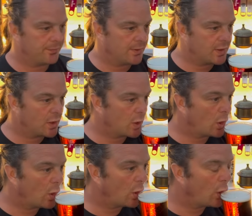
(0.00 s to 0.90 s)

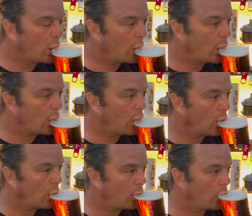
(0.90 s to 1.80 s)

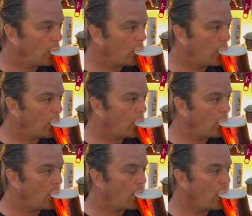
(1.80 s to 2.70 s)

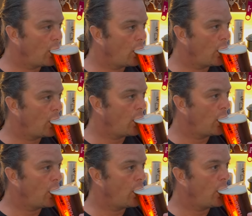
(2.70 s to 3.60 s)
[no speech]